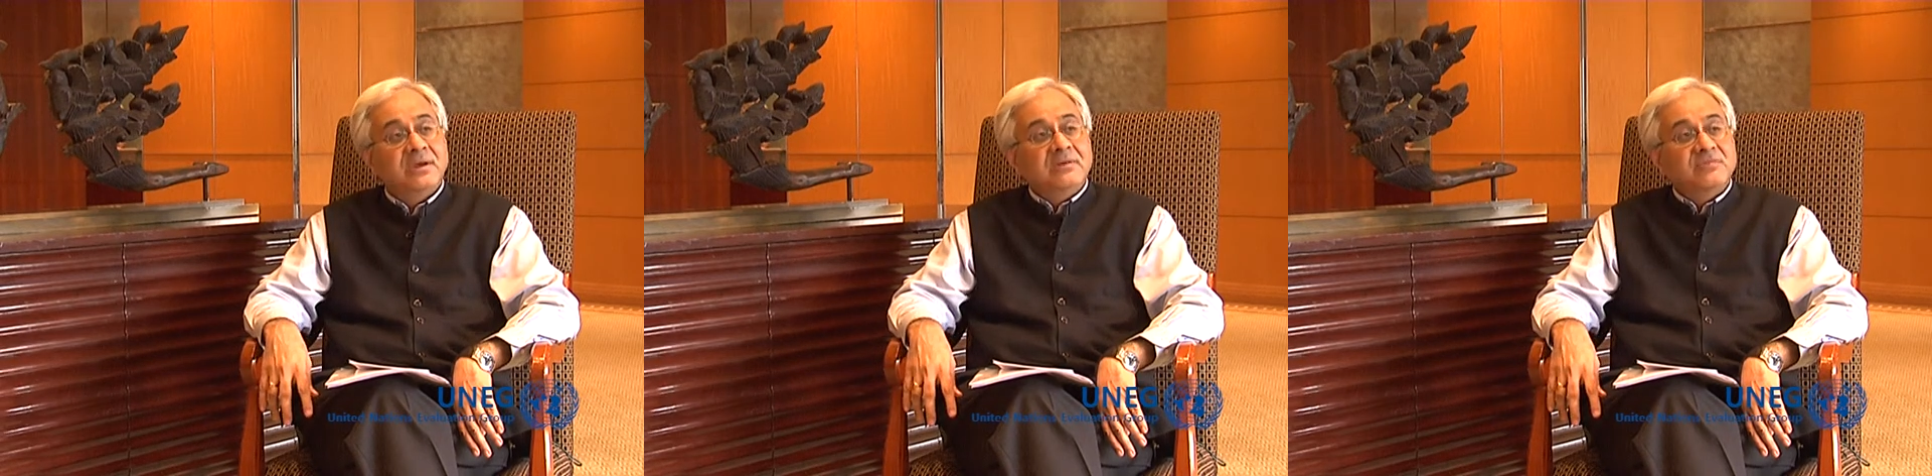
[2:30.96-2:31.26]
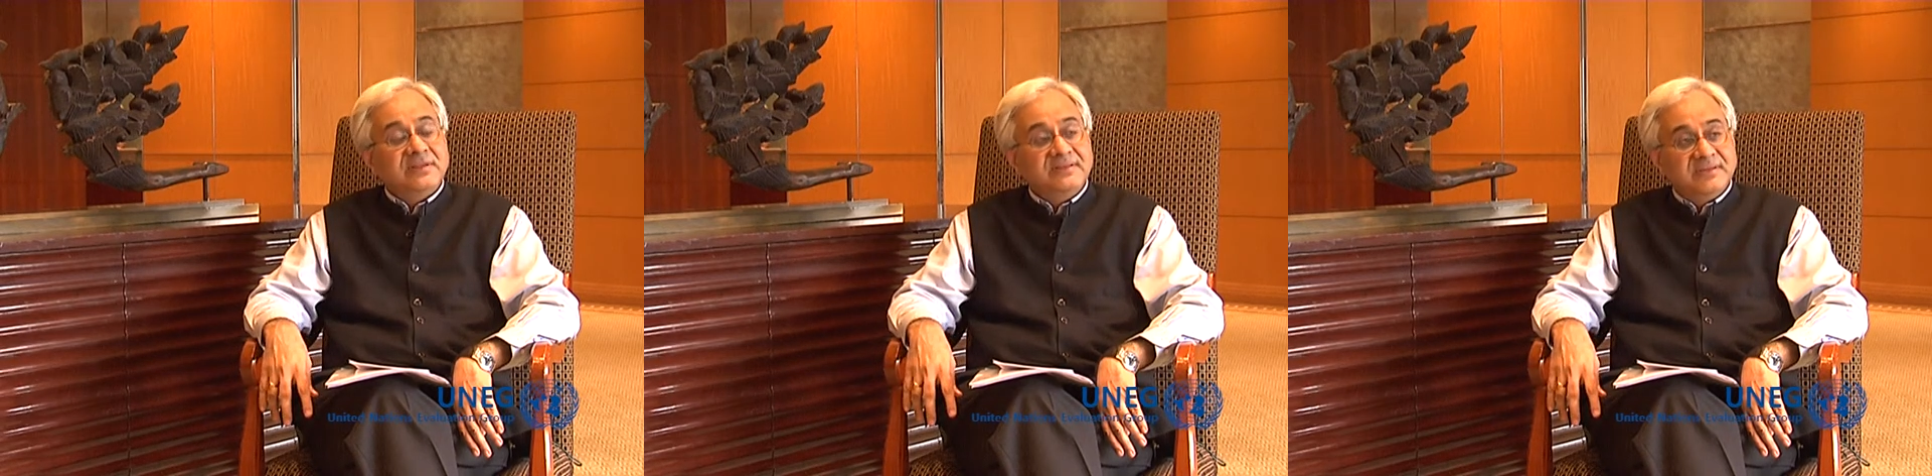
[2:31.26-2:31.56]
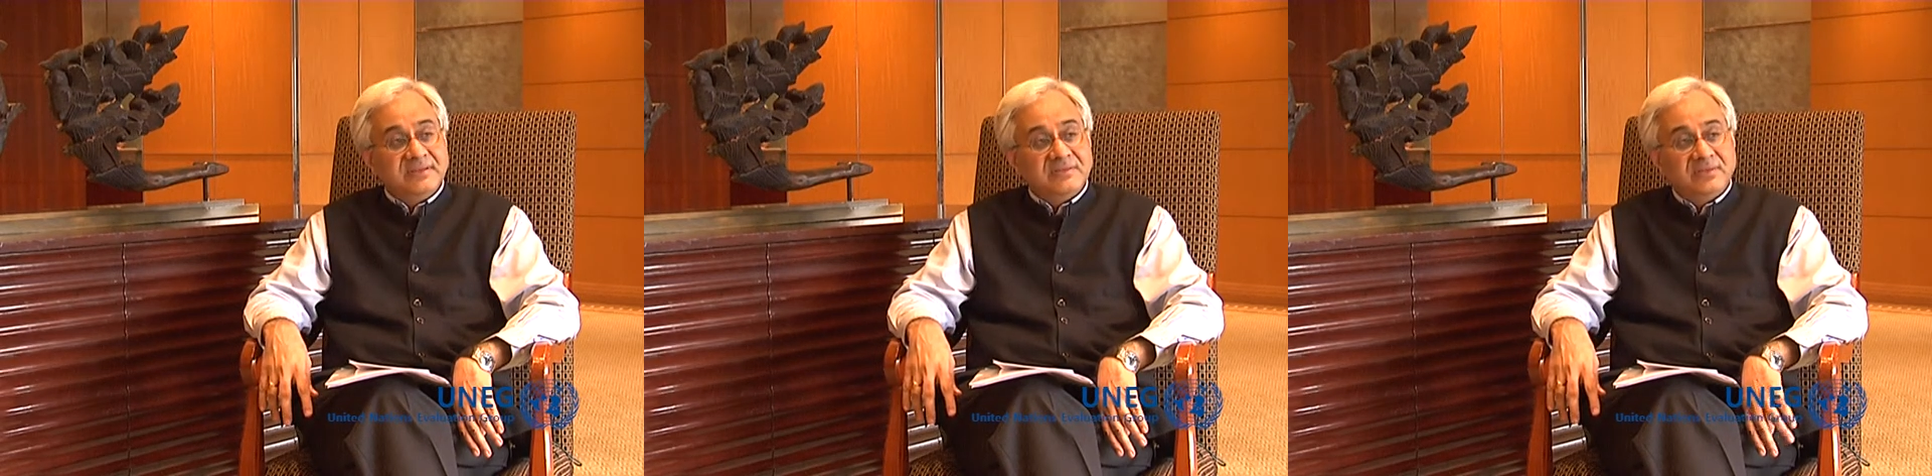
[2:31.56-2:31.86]
For
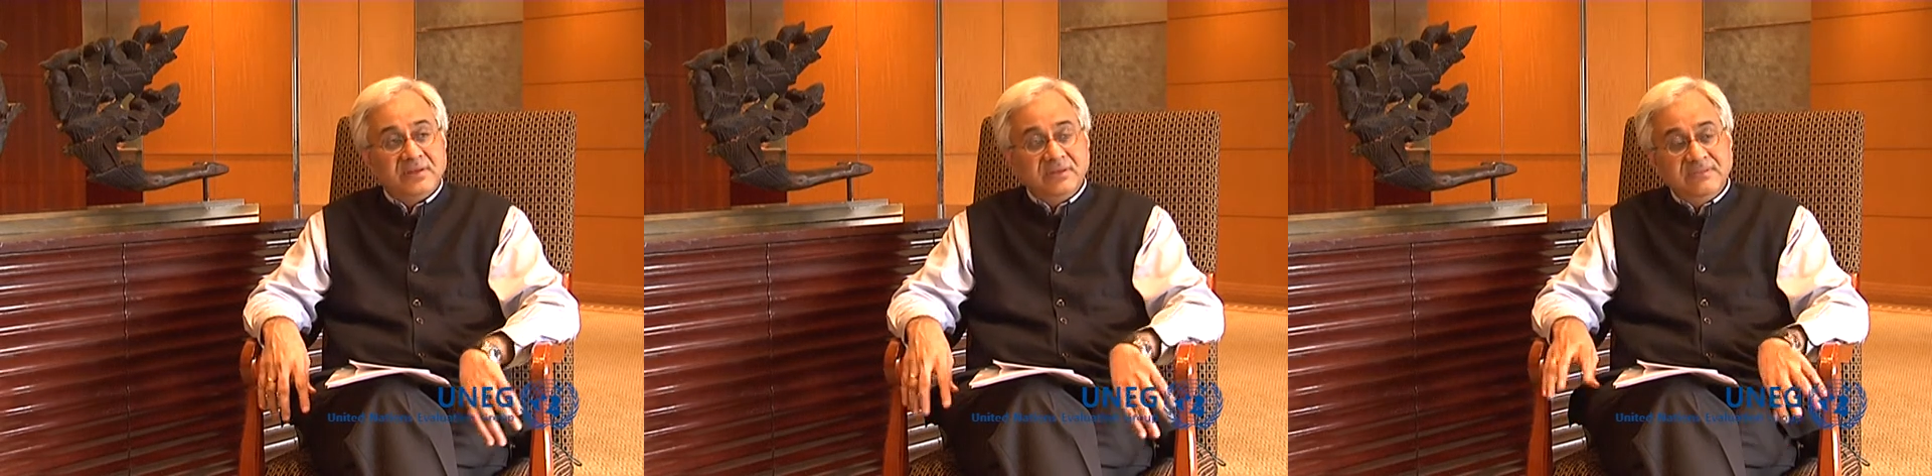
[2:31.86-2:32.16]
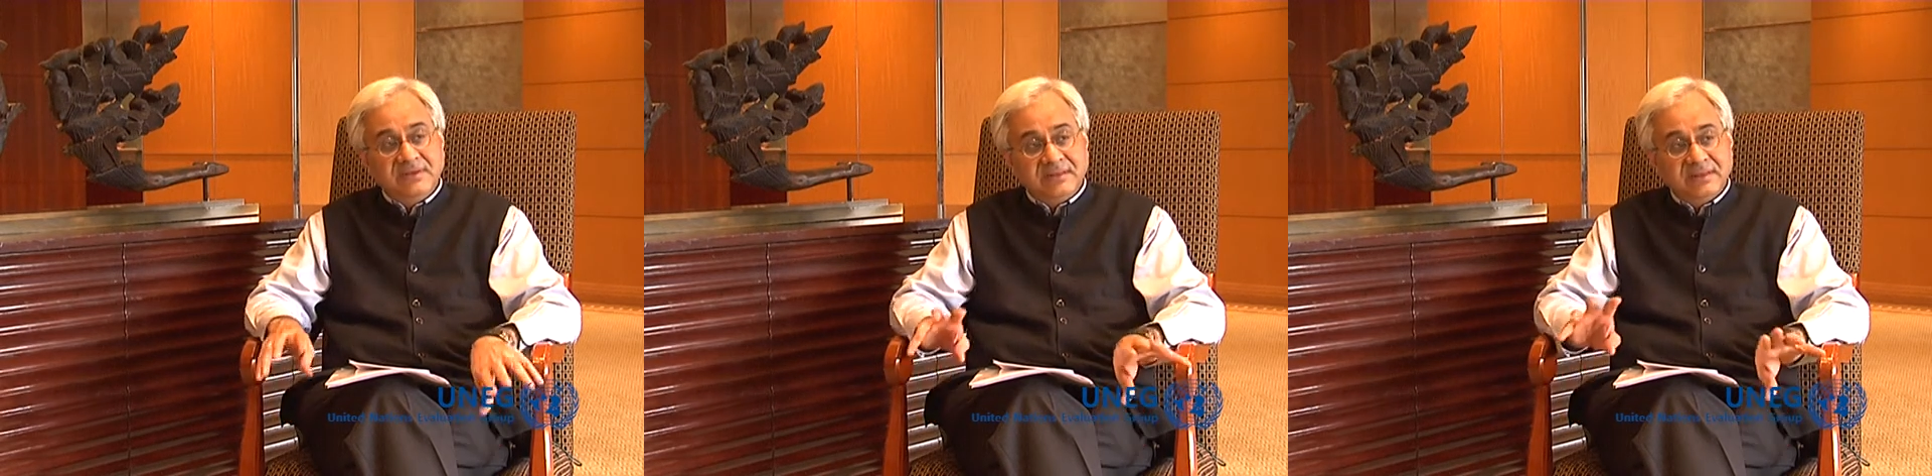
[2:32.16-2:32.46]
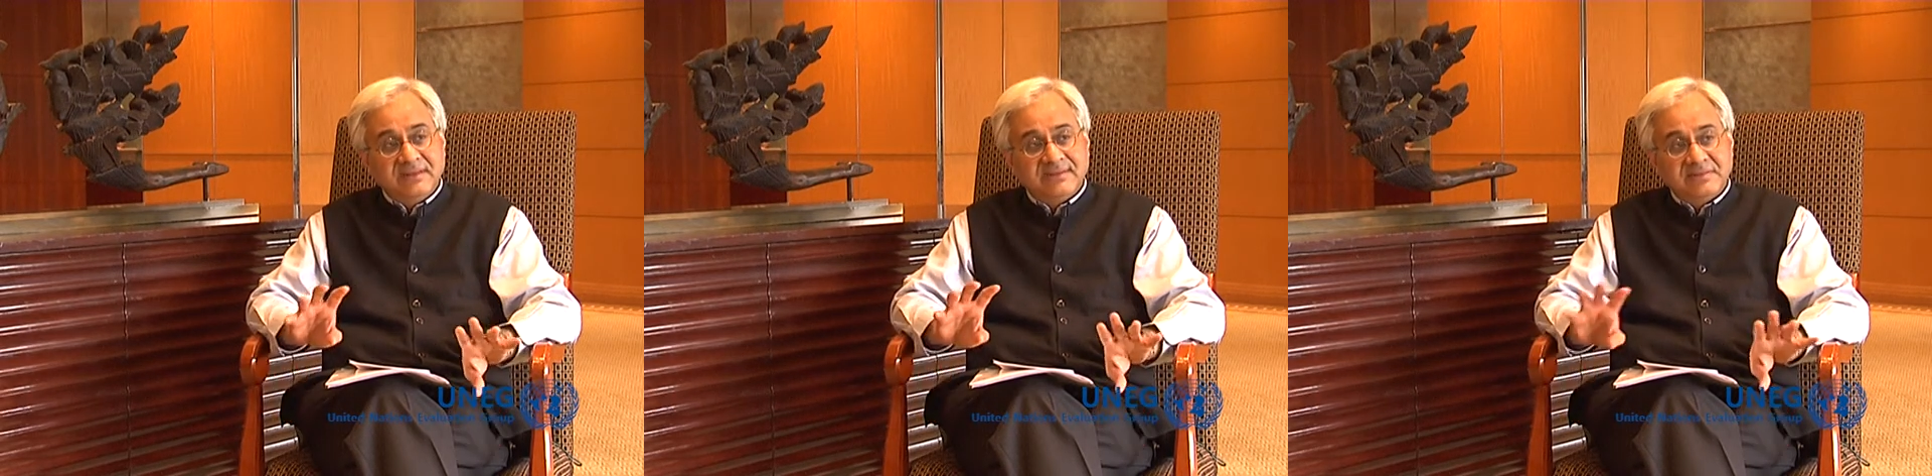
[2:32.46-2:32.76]
instance, when you're even
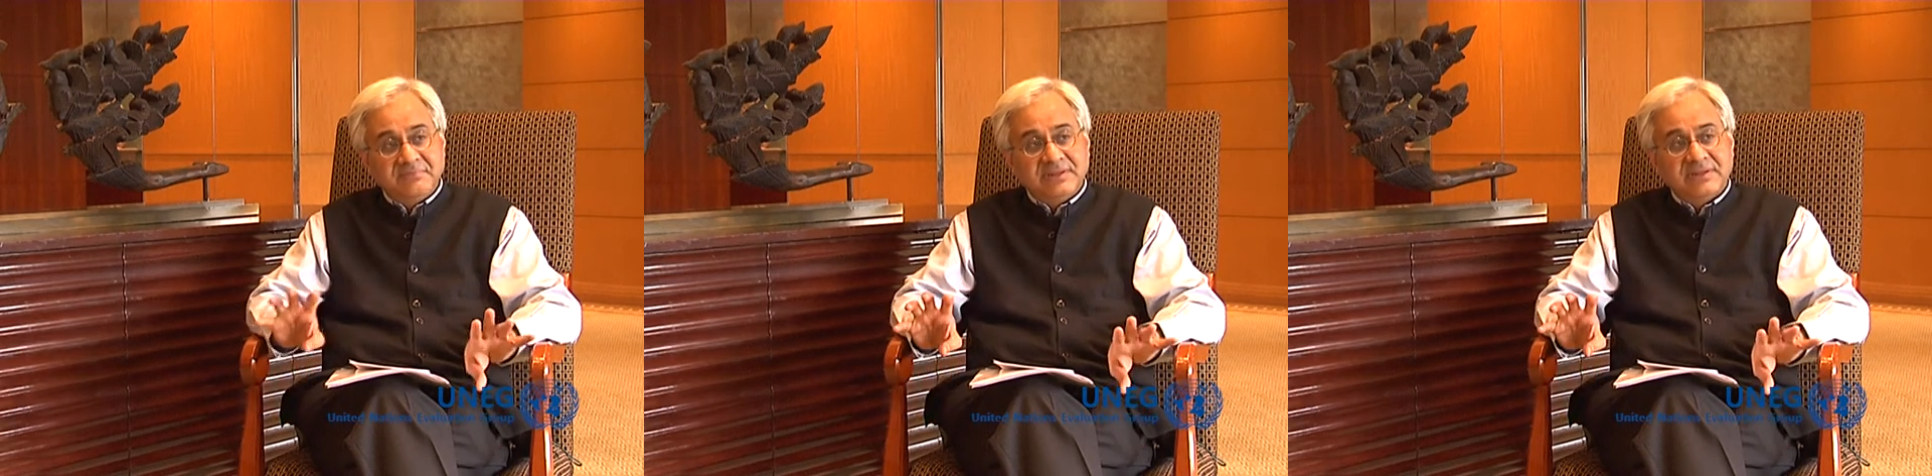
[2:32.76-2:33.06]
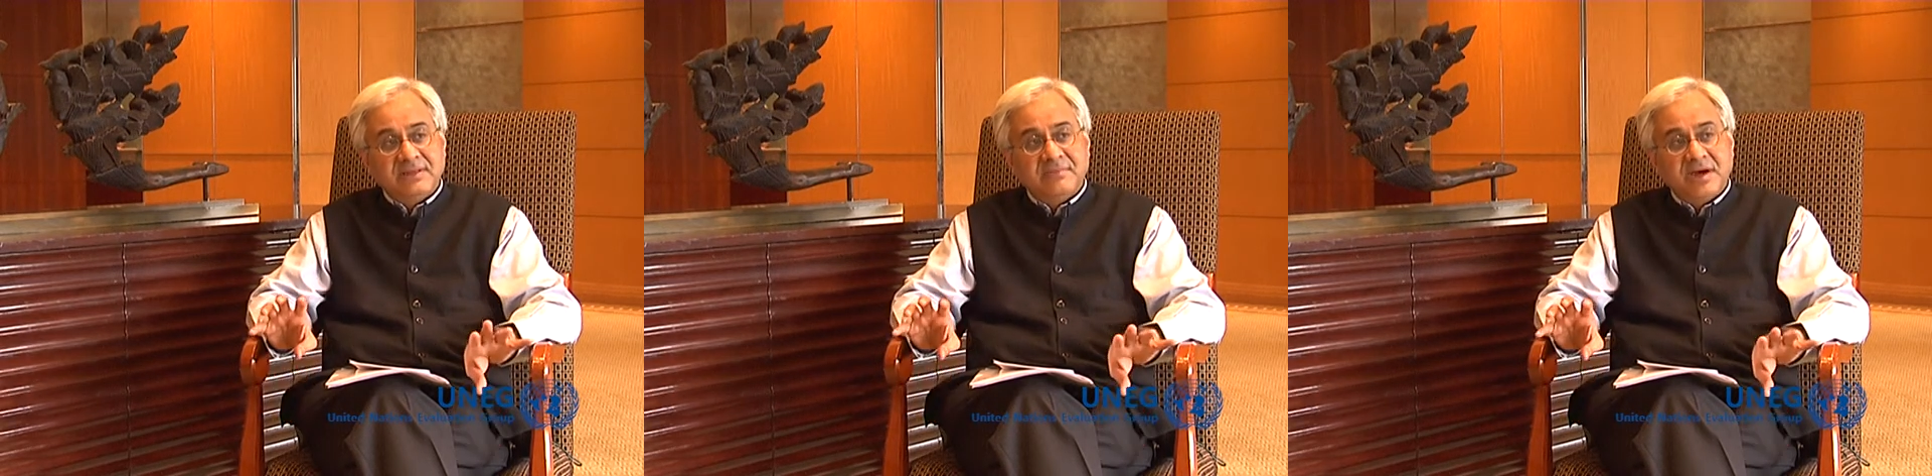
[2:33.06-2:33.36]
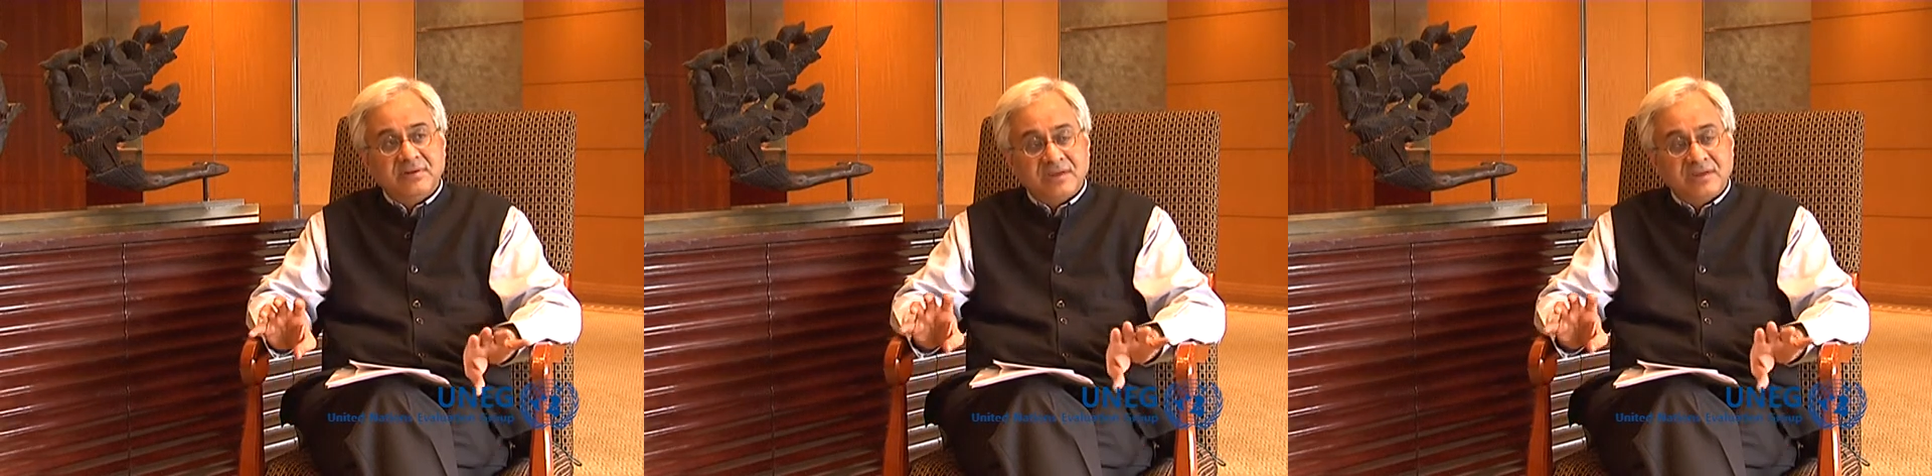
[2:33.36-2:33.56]
taking a simple thing about